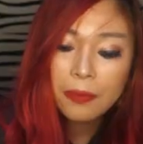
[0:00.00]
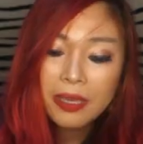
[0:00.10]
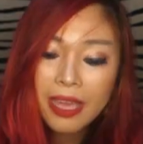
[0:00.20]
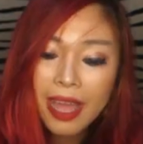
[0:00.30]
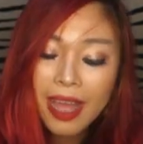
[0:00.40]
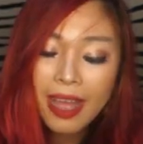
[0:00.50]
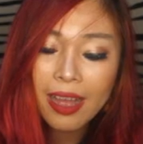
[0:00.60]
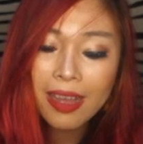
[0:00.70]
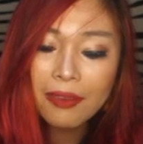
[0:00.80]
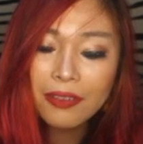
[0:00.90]
We
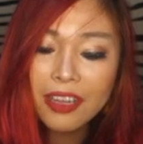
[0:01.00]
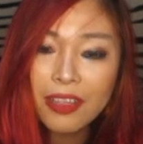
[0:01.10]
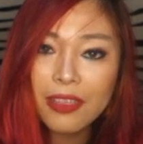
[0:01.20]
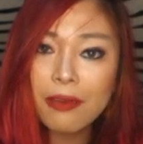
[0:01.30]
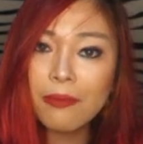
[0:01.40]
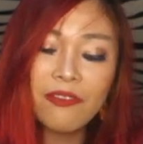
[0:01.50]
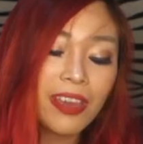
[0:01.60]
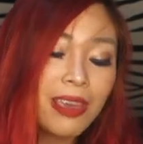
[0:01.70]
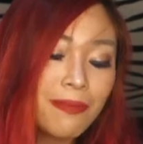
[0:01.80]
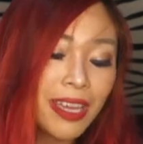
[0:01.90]
have the
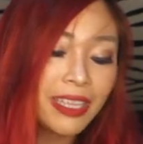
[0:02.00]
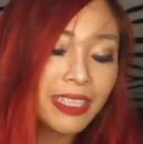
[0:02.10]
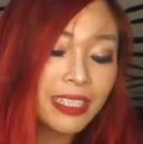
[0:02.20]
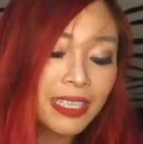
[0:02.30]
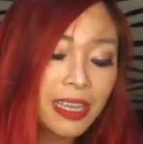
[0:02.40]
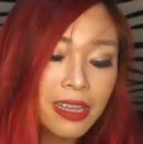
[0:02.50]
famous